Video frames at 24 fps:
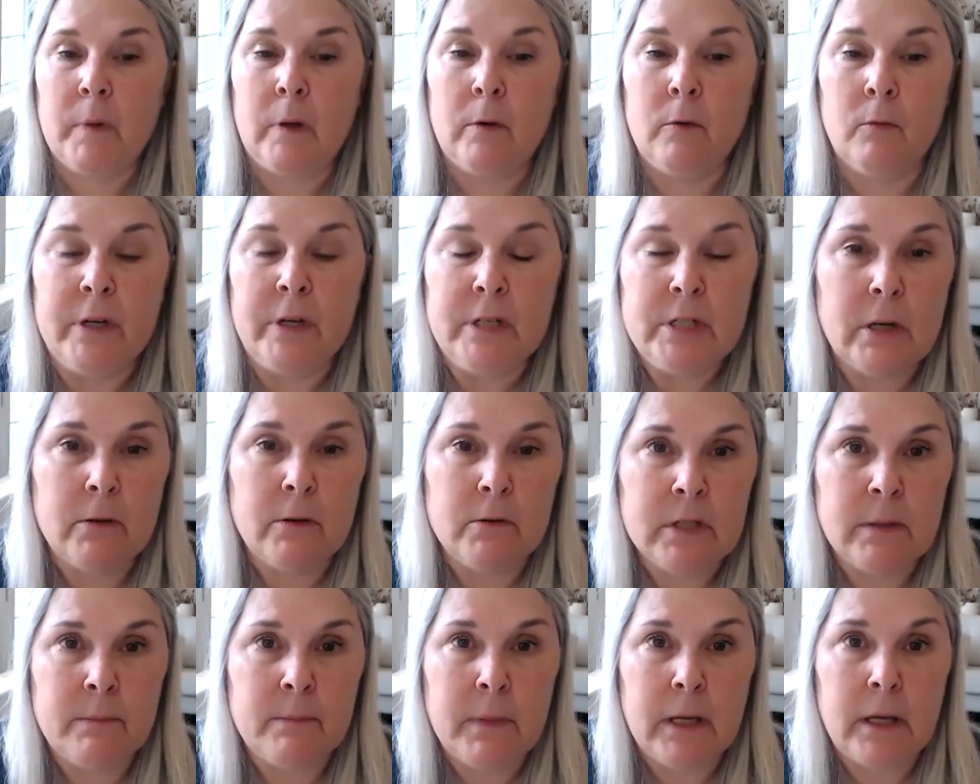reach
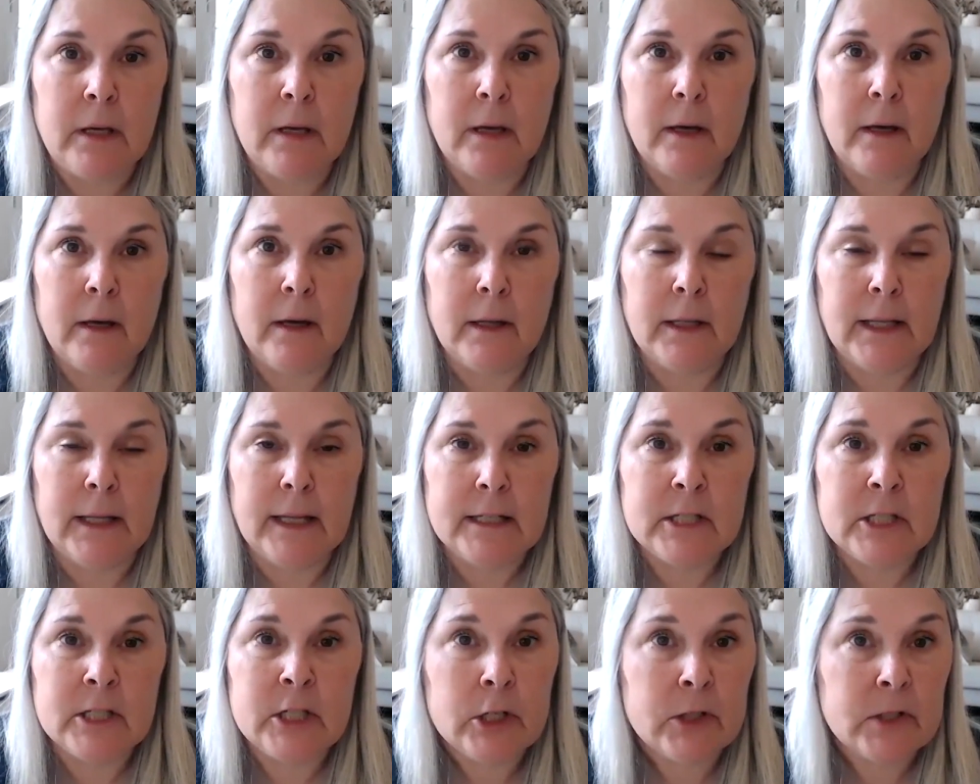out to me and
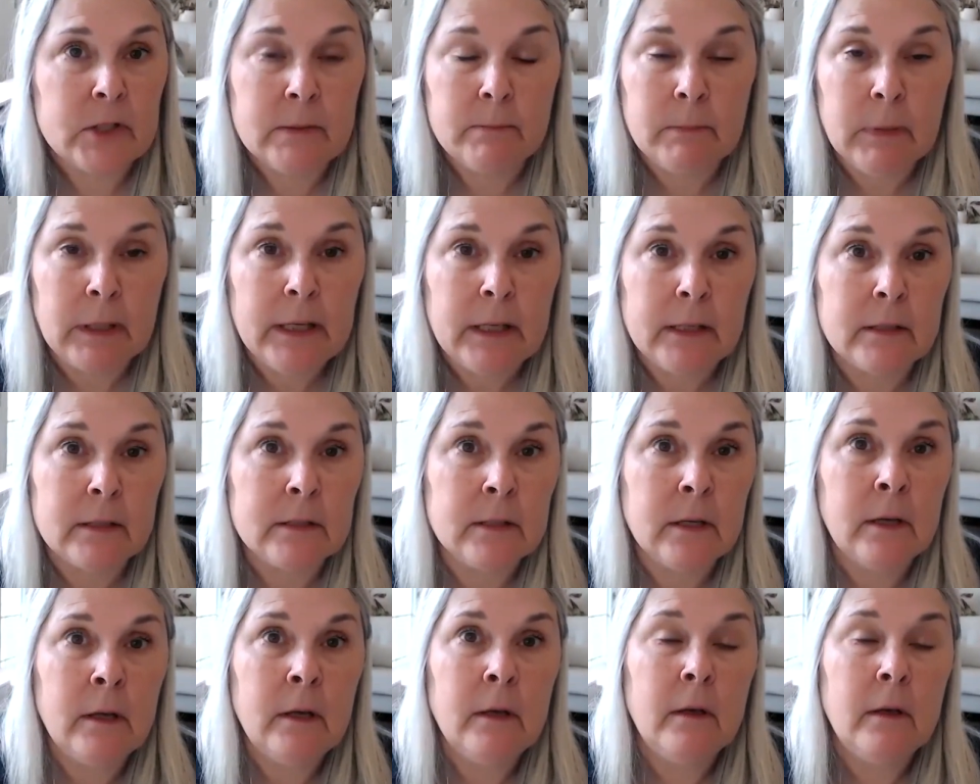let's share some links.